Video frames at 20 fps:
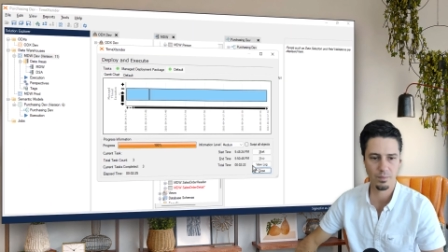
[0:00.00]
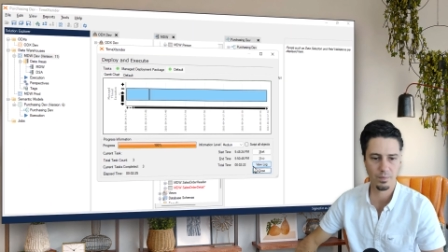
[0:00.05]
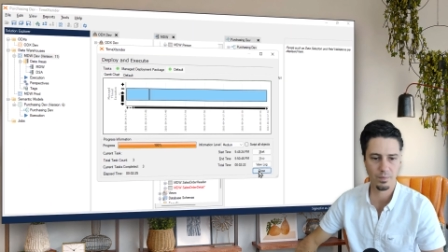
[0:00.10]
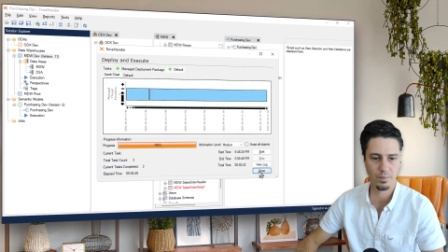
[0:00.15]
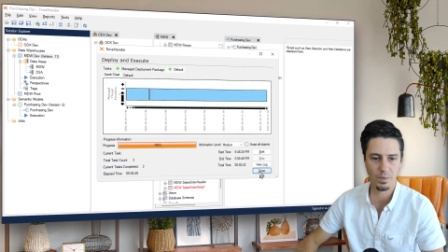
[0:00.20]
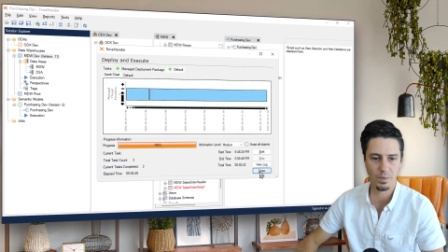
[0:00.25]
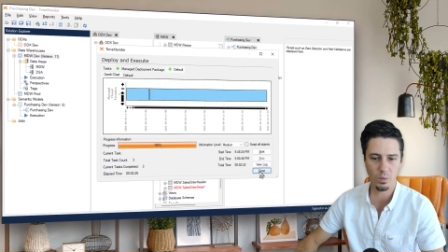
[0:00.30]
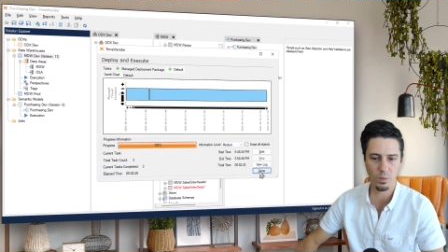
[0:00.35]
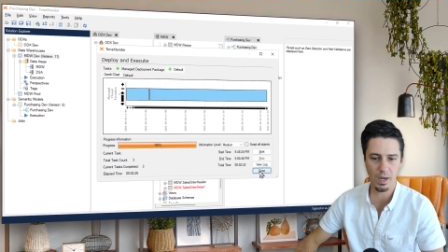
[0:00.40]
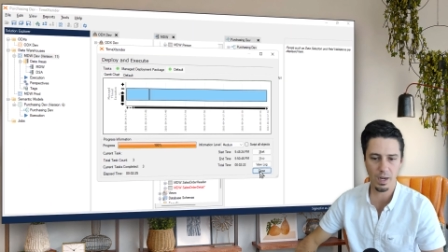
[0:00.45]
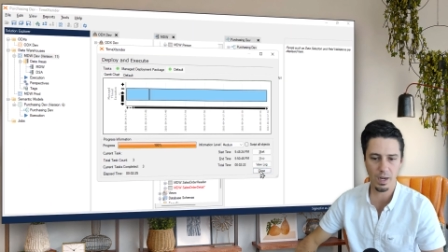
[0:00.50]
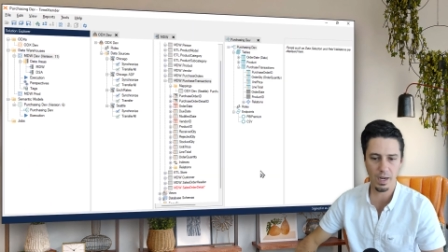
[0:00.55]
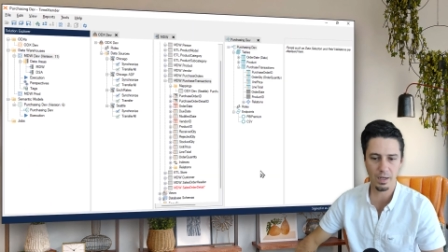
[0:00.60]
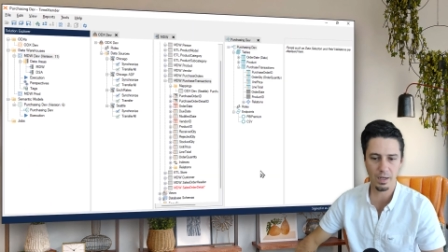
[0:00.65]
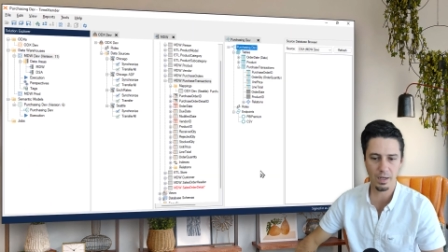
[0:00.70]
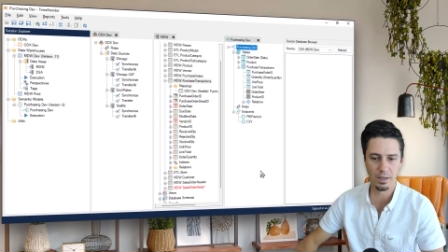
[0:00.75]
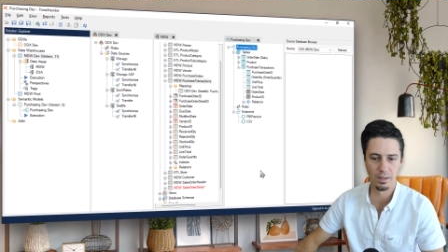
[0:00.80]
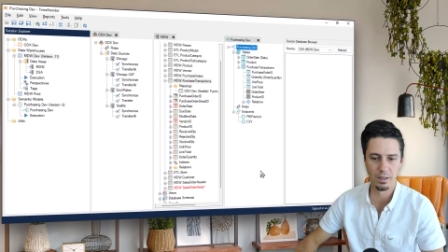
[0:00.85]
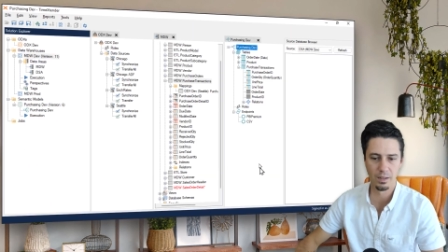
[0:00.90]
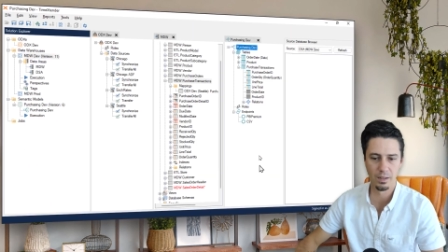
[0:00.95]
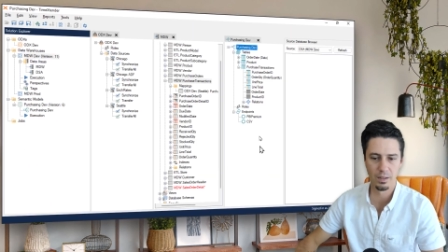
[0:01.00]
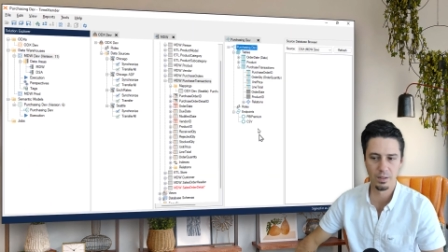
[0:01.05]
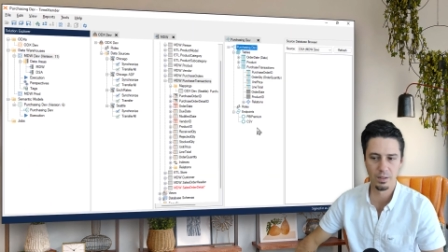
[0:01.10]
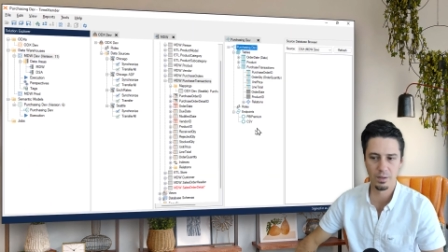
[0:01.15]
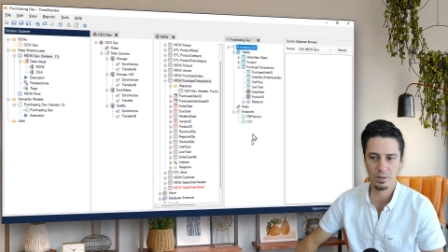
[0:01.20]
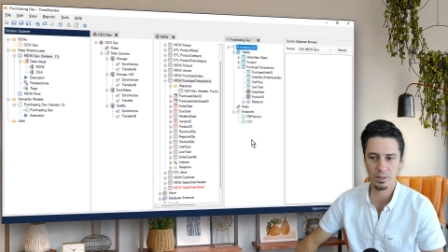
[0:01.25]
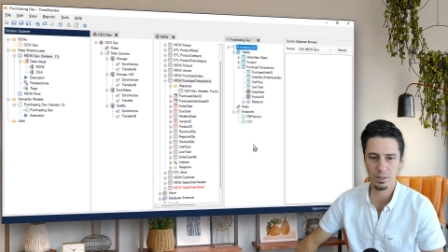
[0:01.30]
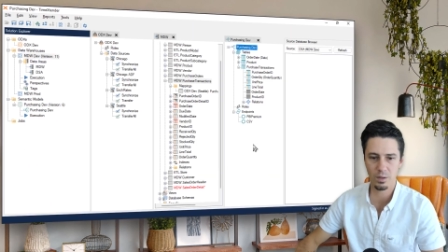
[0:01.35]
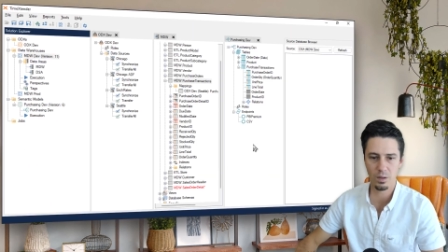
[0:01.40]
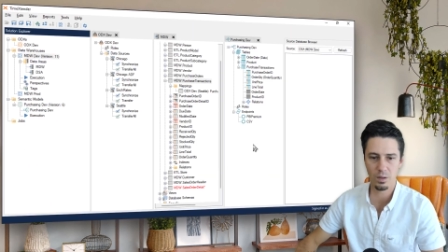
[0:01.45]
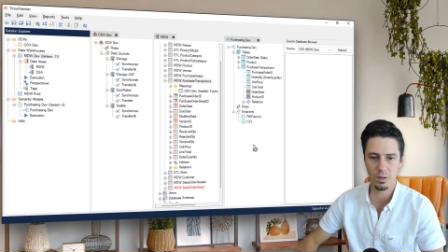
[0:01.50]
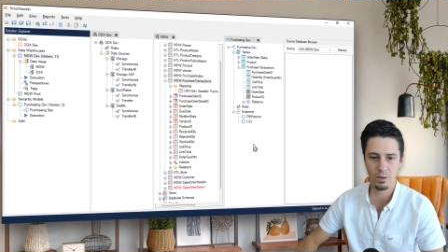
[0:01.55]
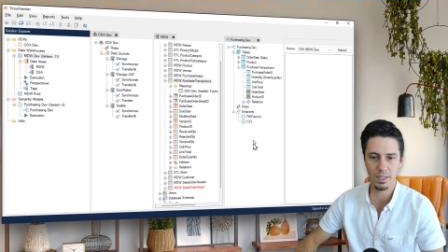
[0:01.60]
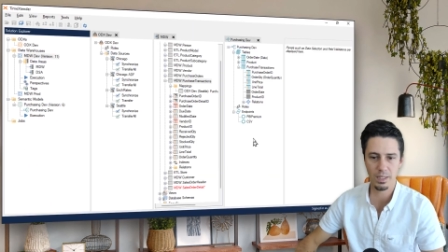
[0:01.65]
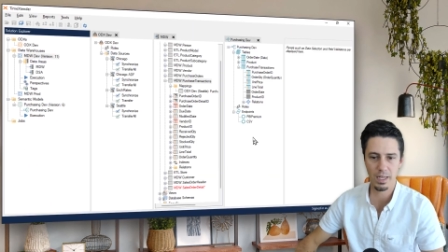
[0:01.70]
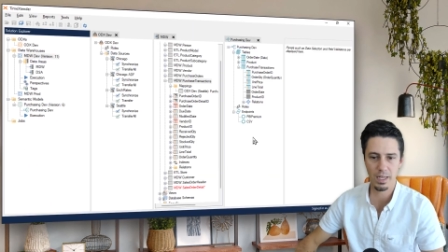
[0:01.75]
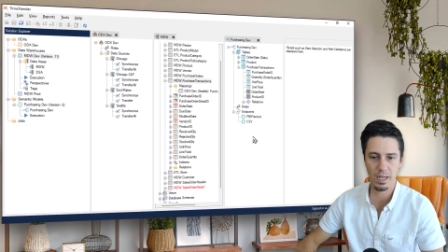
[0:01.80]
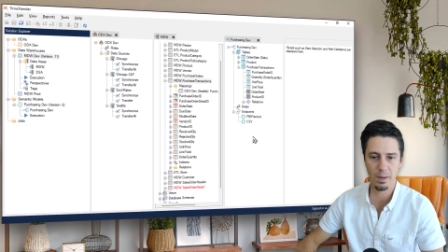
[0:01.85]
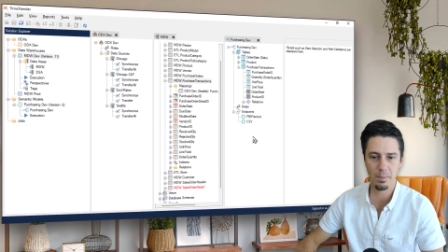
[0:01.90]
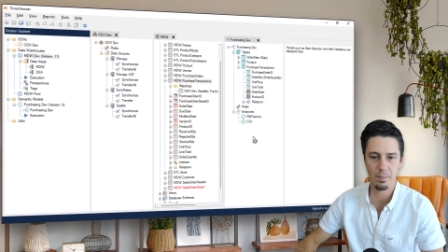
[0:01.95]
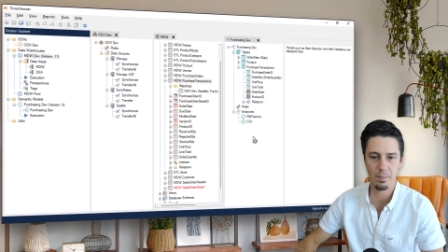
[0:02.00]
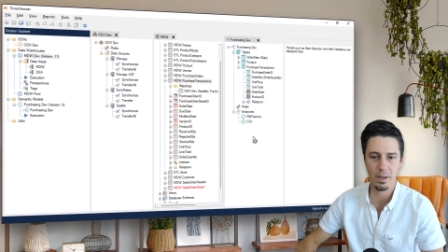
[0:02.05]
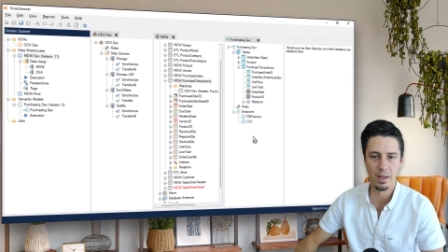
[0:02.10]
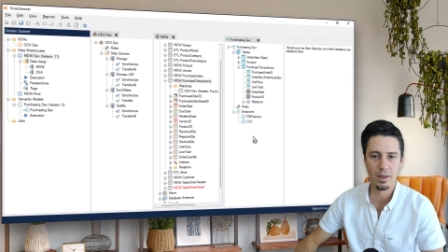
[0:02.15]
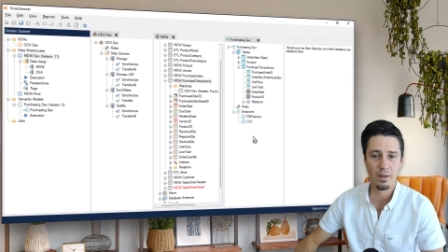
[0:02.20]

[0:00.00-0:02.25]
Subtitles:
All right, let's close that up.